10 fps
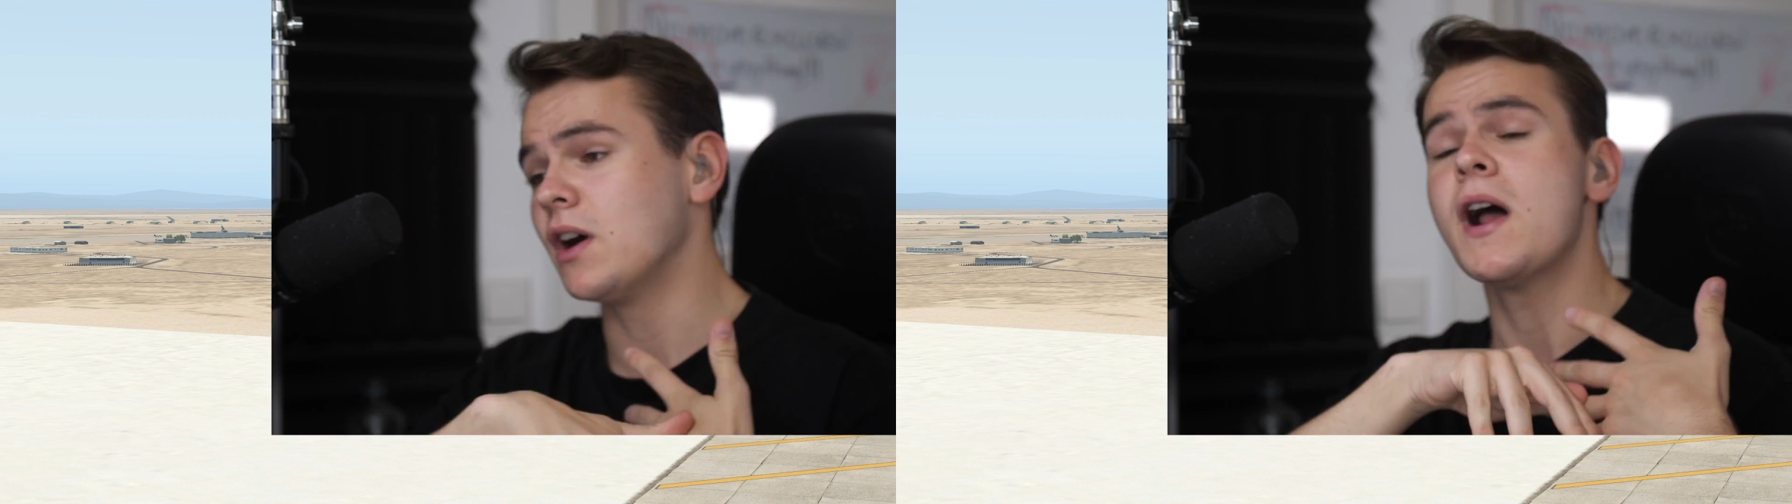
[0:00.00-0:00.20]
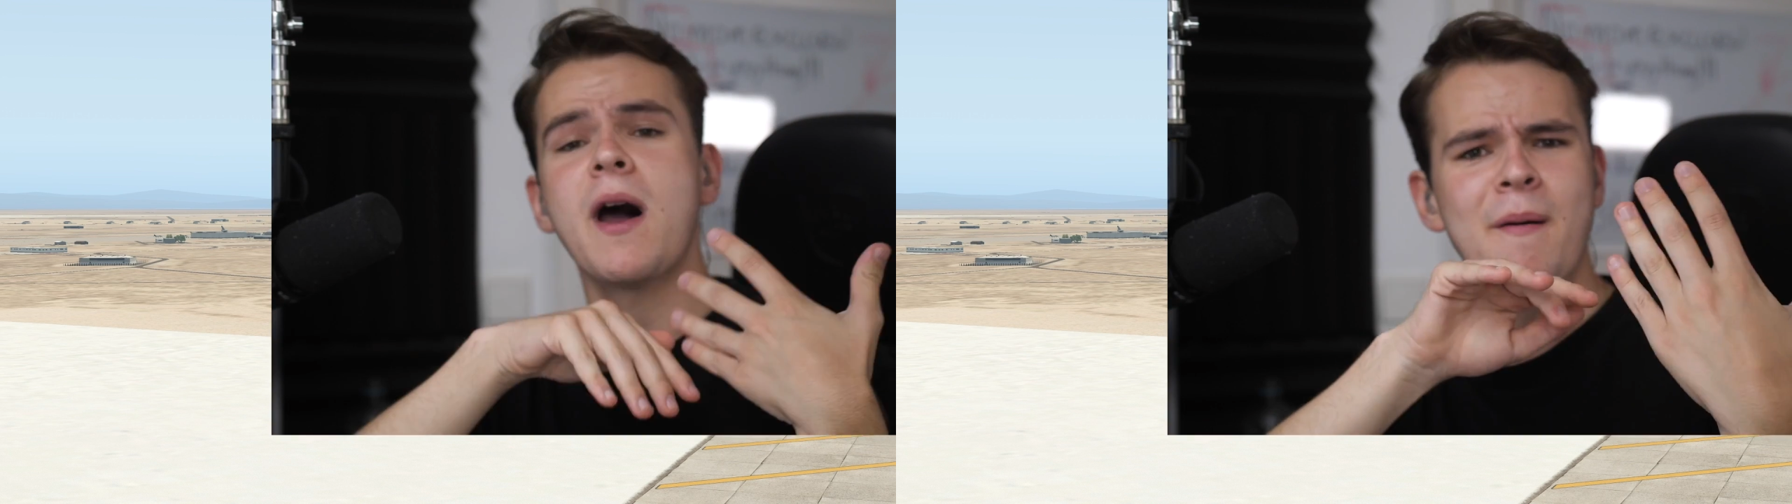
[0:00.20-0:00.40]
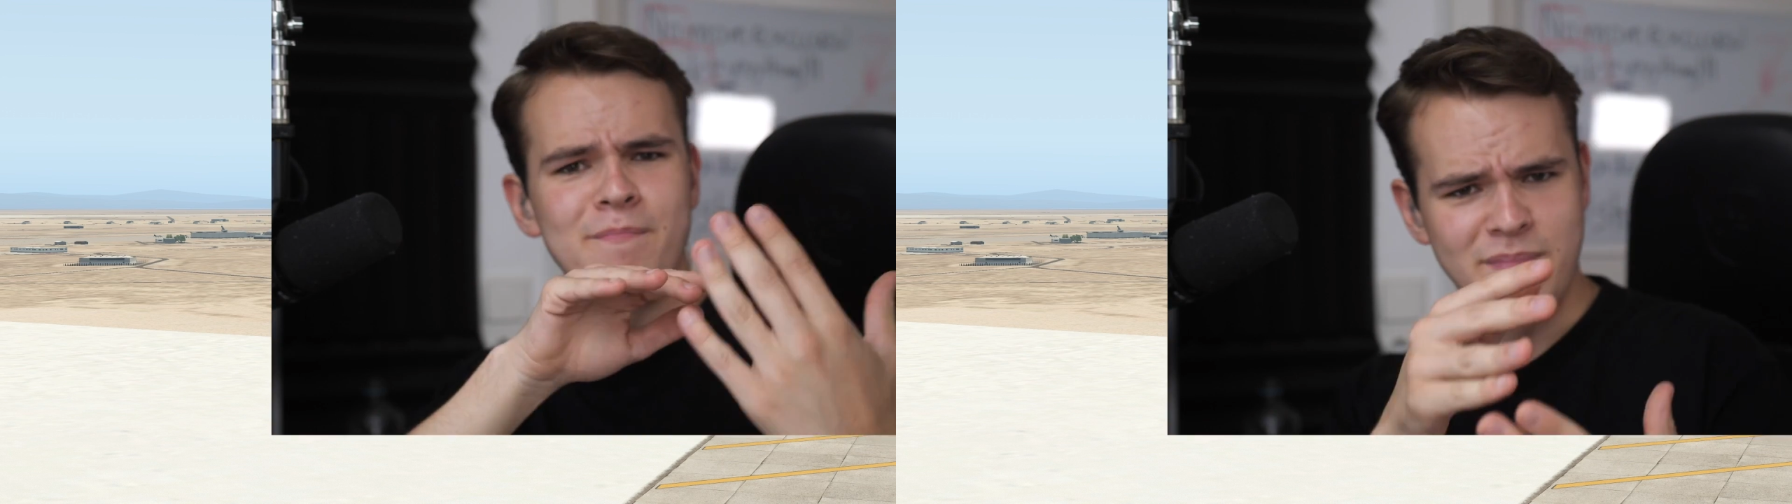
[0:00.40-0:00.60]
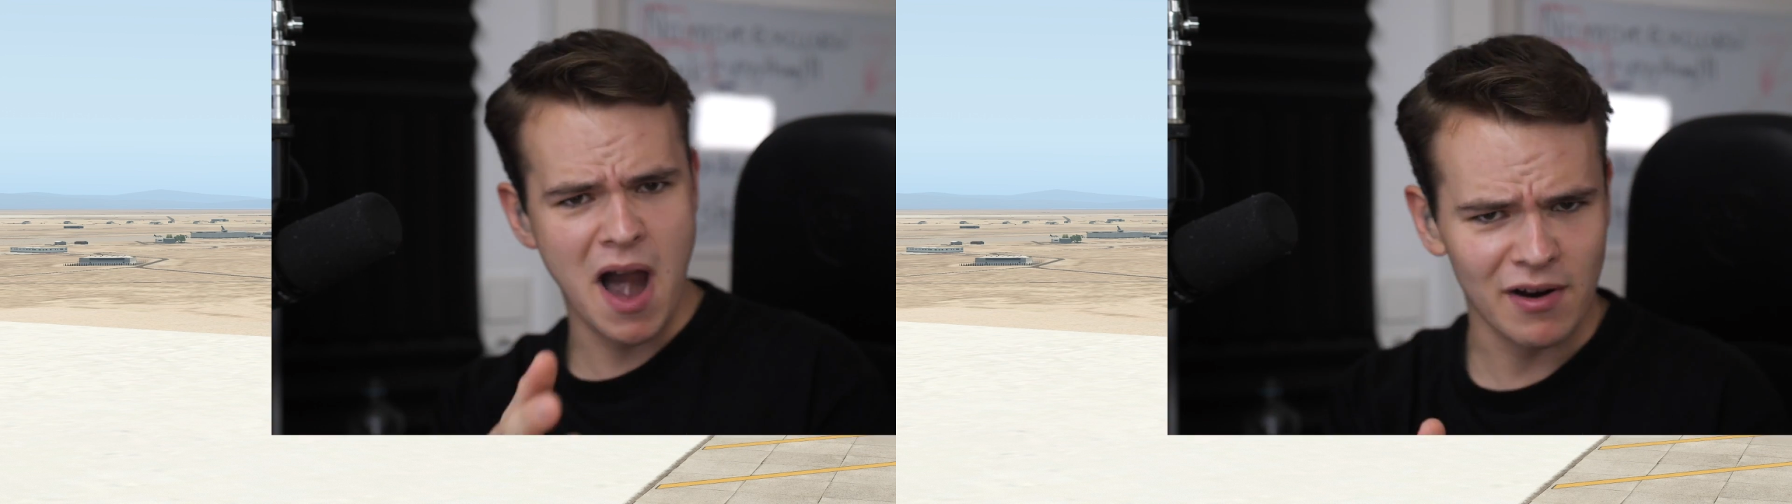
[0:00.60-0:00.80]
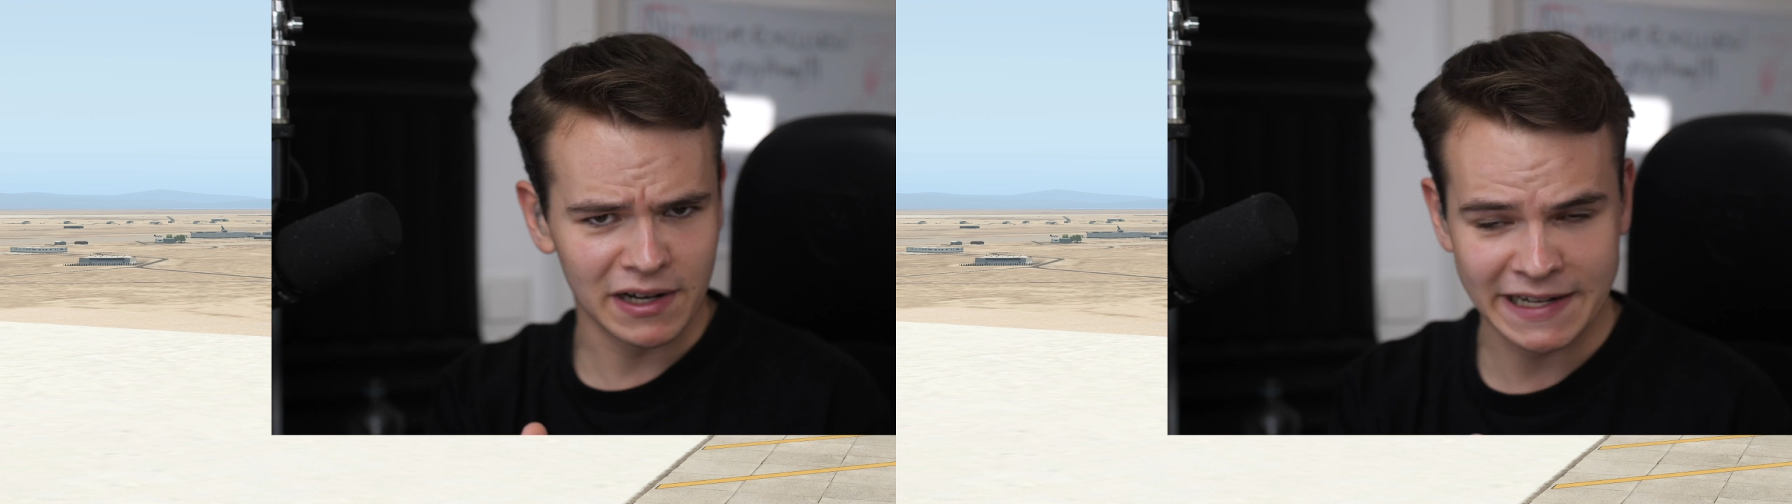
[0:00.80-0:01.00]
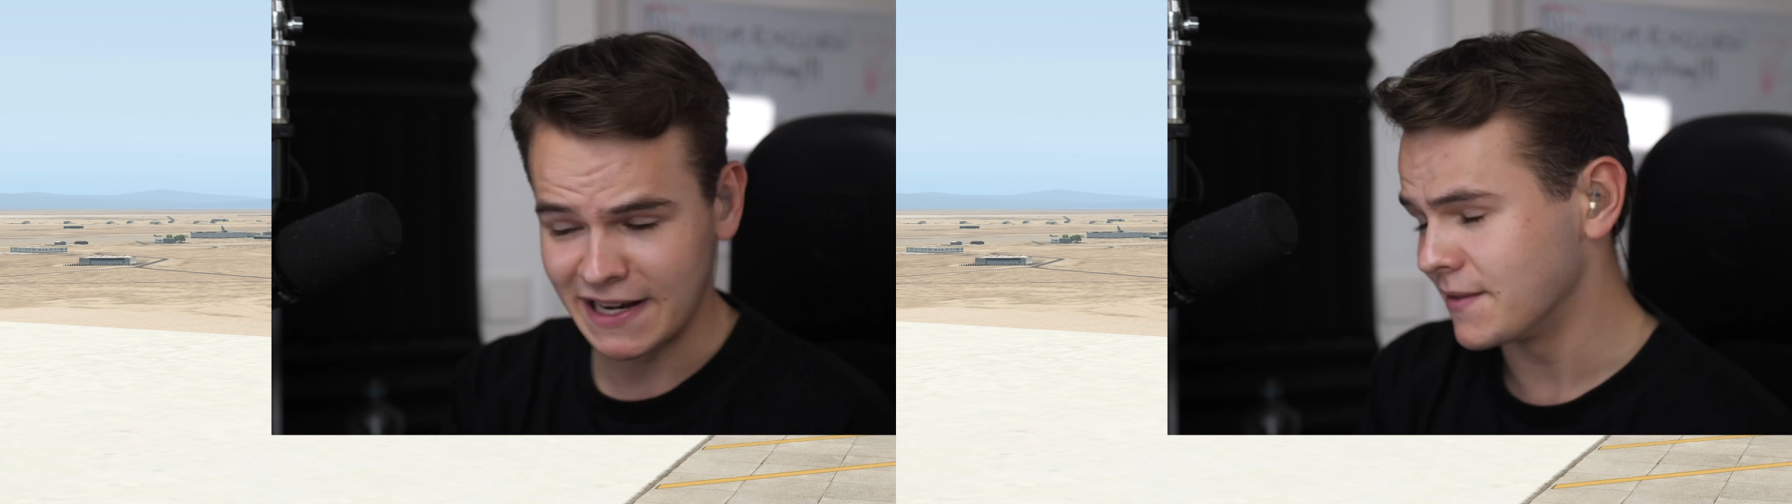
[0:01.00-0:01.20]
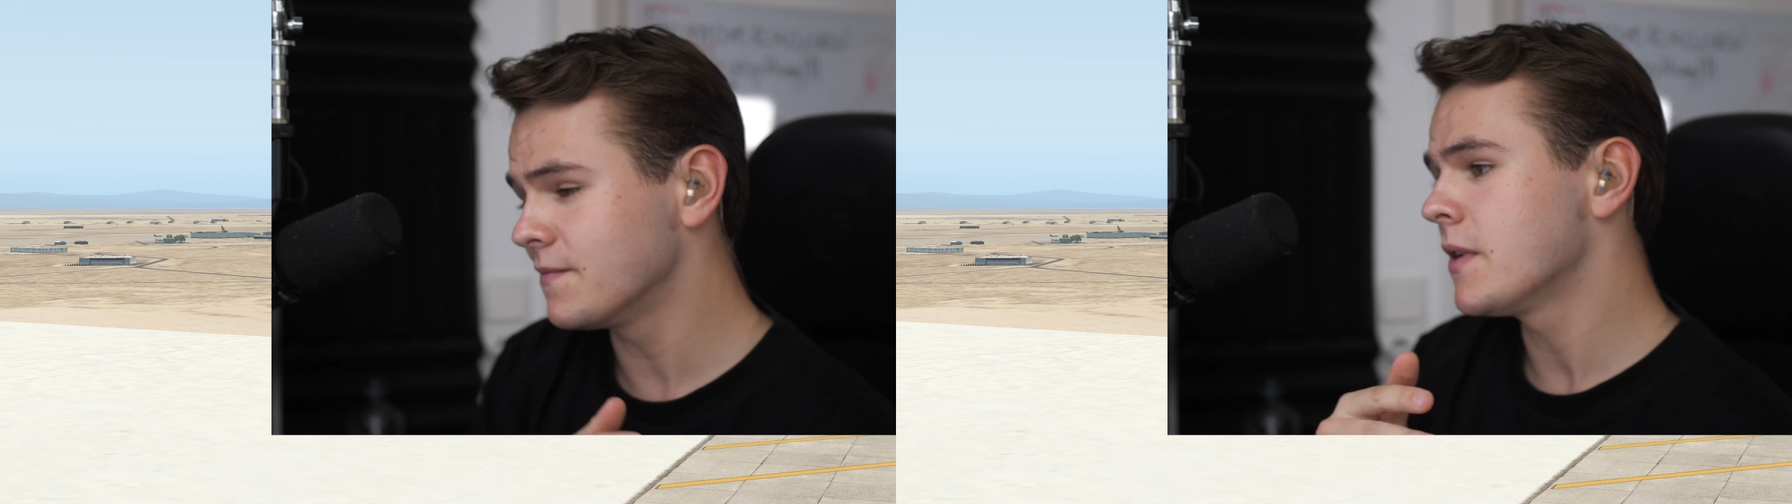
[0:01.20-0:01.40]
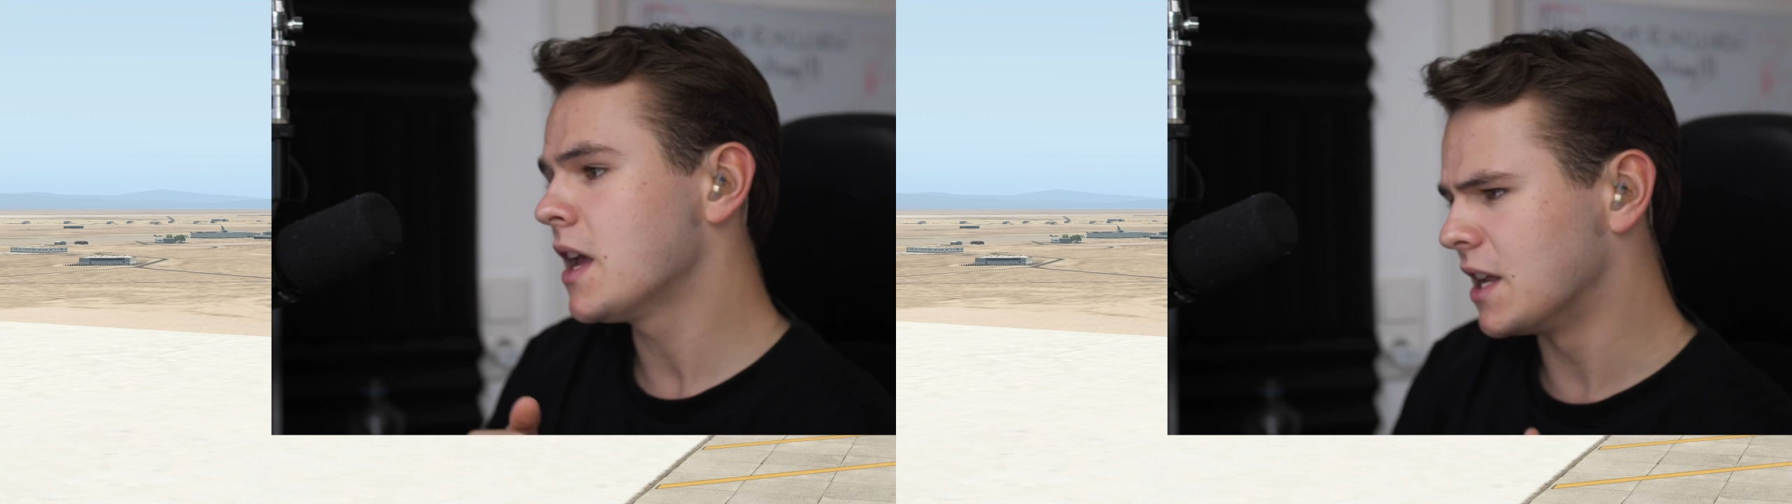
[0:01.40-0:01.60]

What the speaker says: American